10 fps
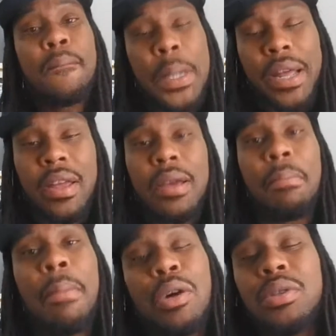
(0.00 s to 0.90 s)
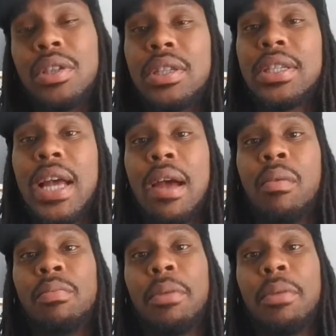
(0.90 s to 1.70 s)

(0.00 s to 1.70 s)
But most of the time,